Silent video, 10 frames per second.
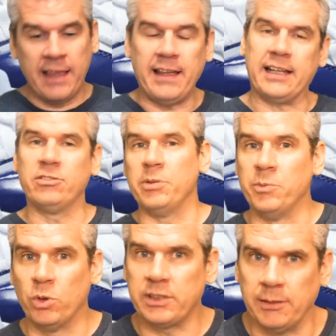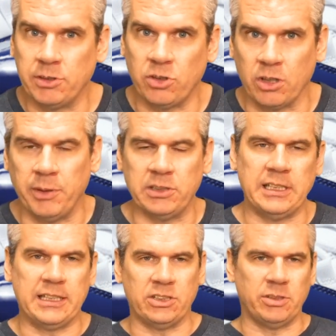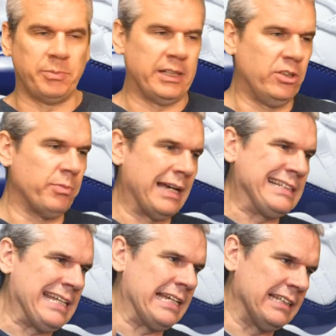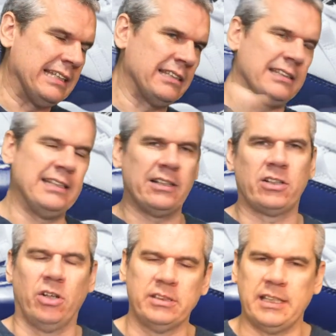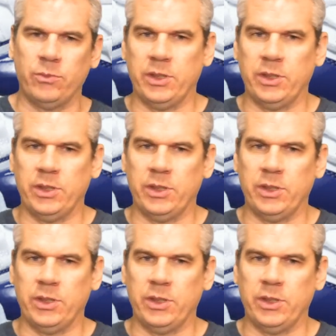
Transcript: That gives me more time to talk about sneakers and bring you my daily sneaker content,